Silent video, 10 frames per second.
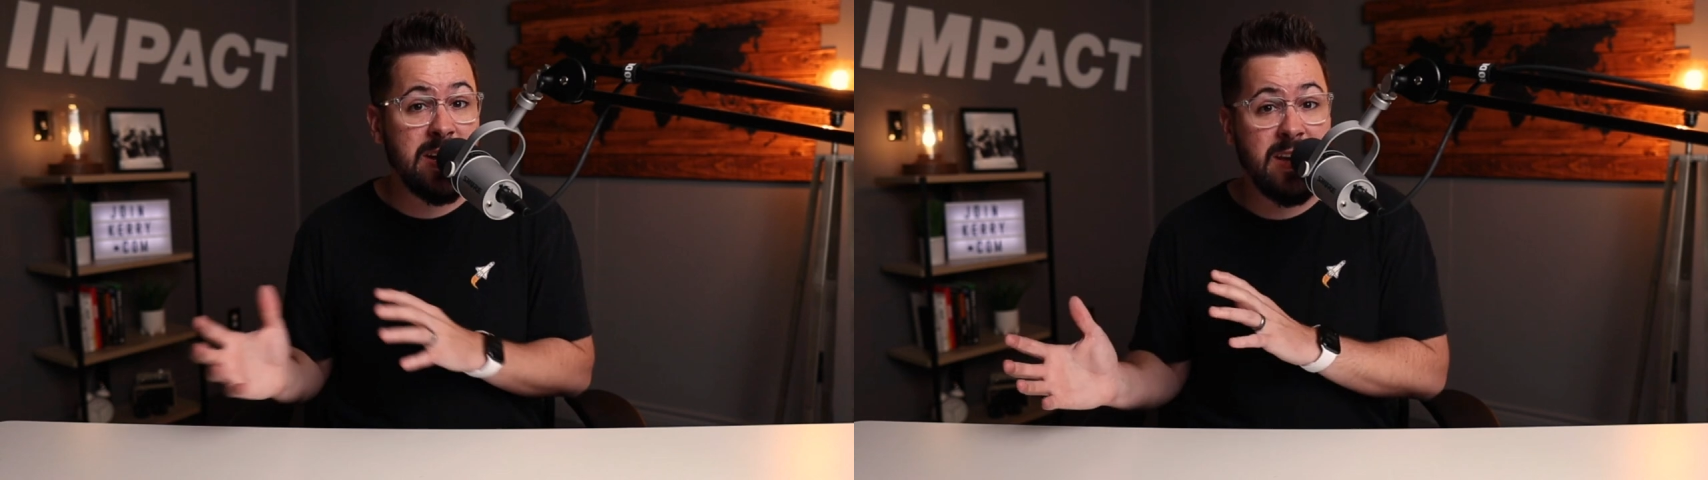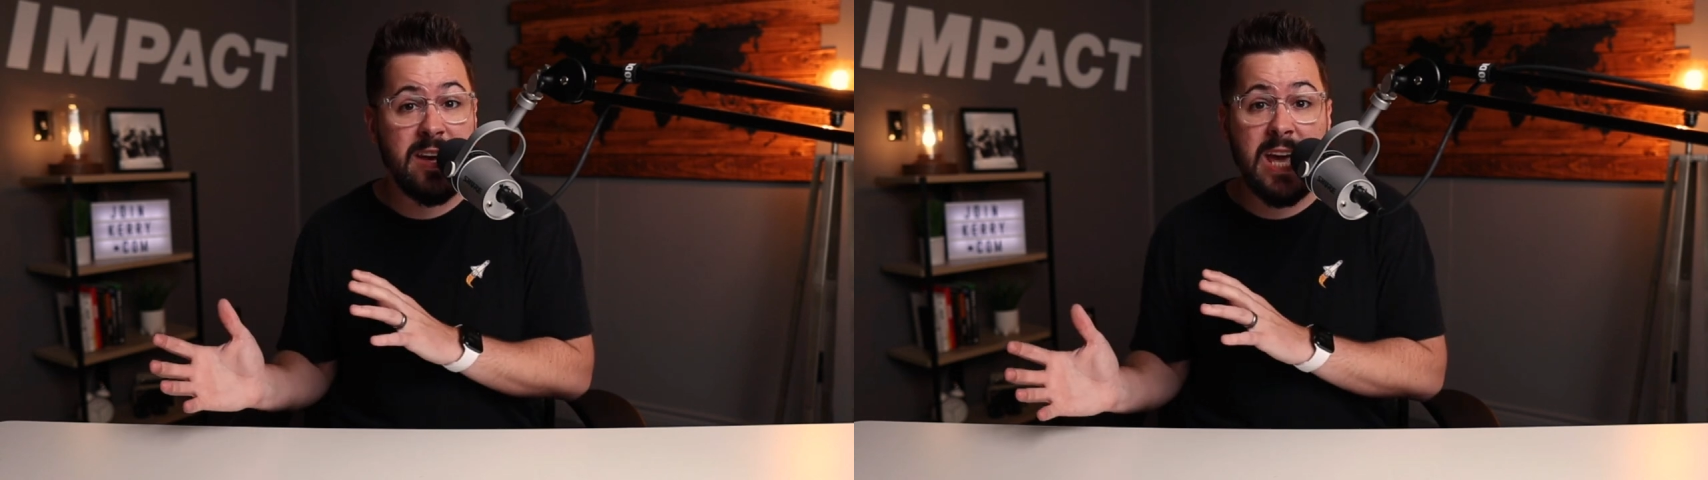
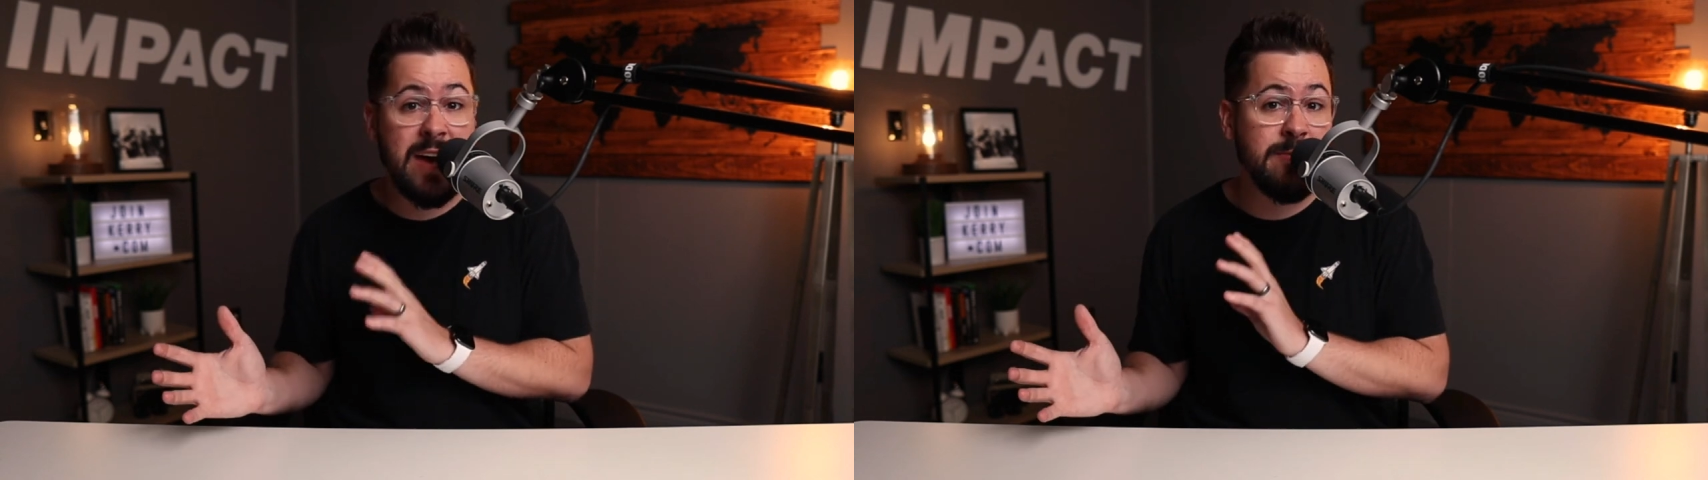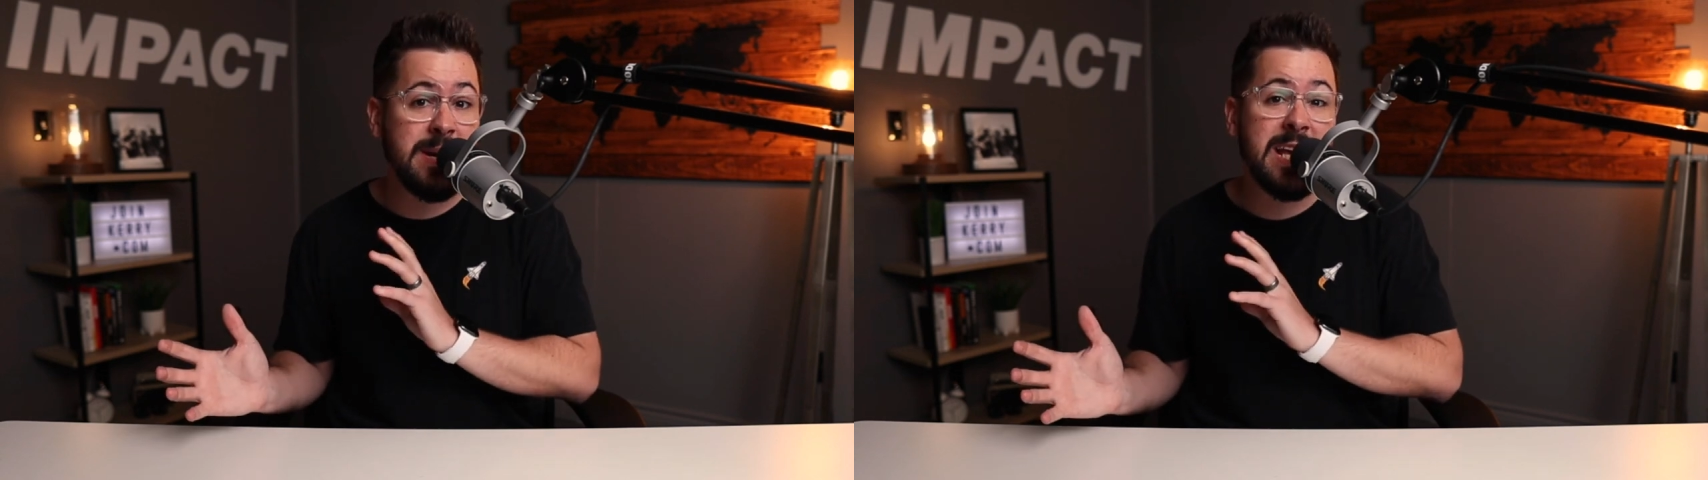and they
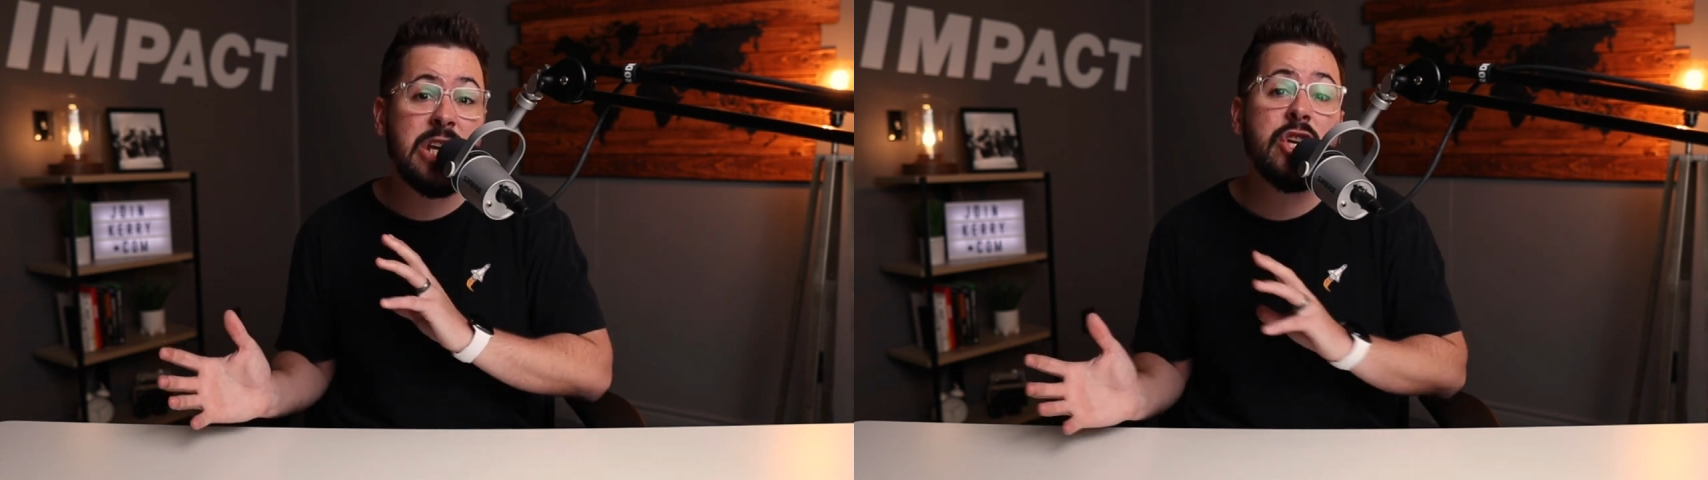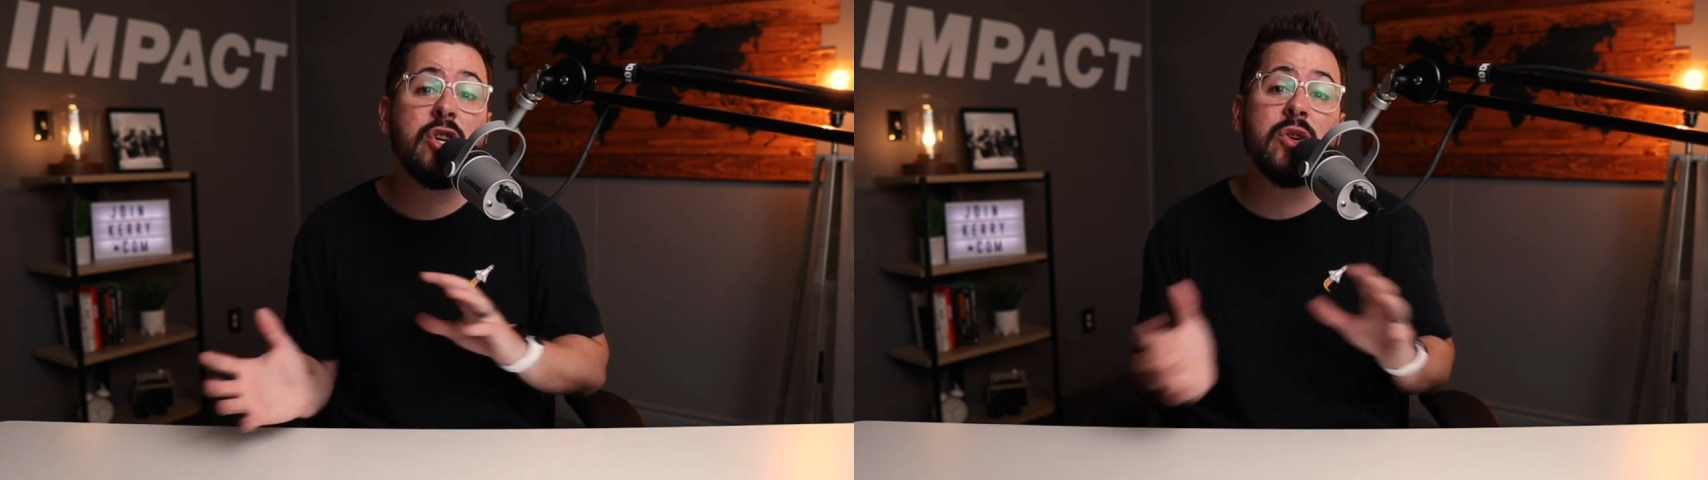have been a
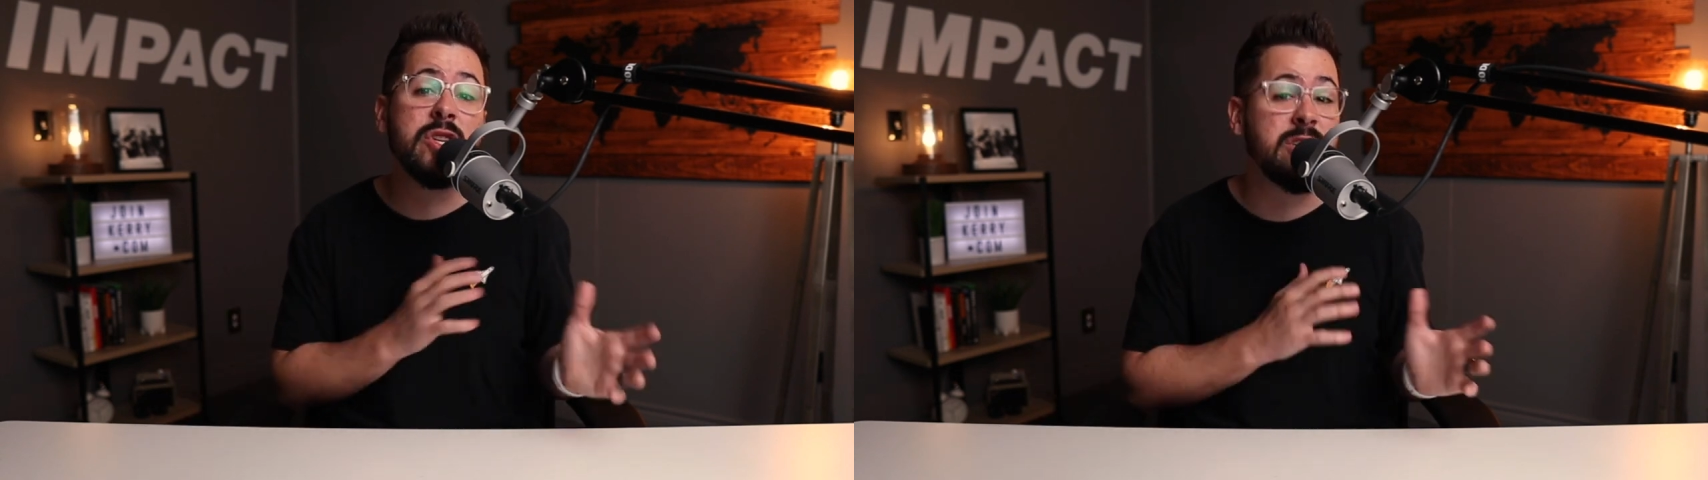huge